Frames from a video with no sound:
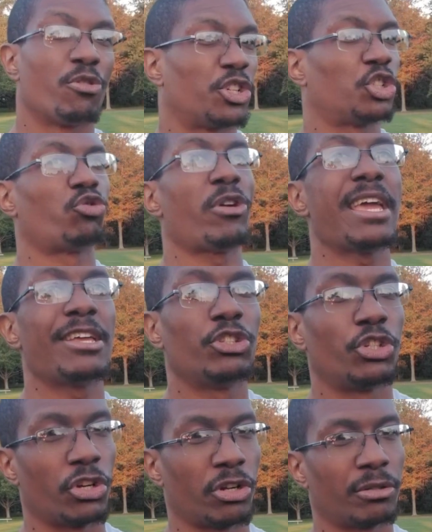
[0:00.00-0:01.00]
a
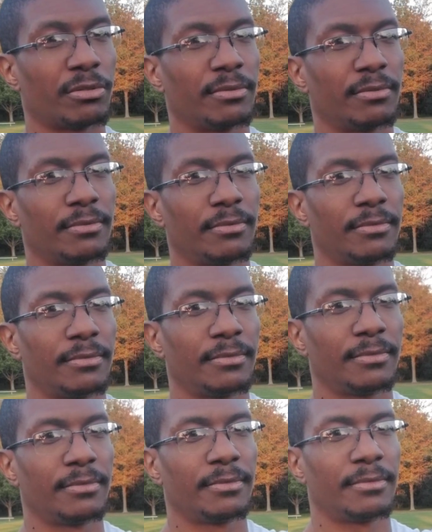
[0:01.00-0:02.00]
stranger,
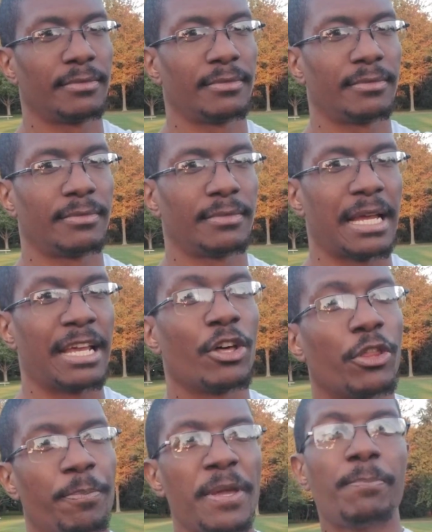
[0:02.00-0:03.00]
and
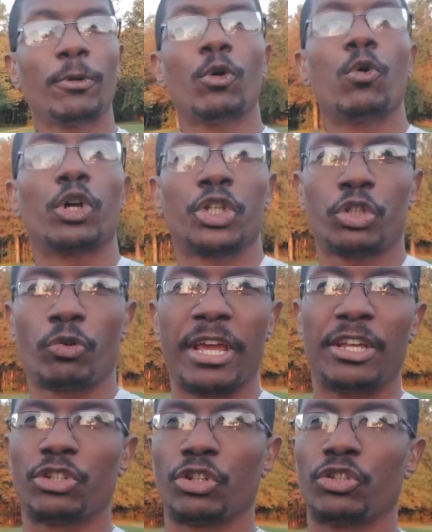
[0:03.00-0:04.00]
other people who are
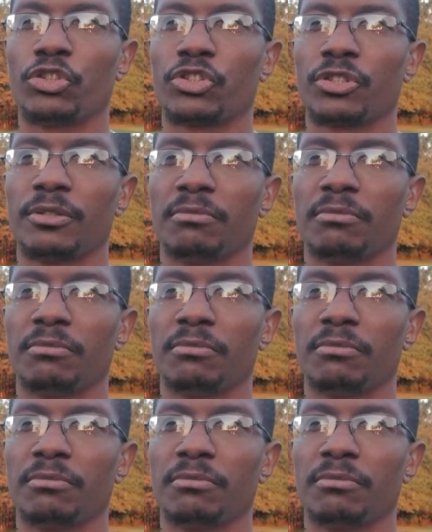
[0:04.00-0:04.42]
strangers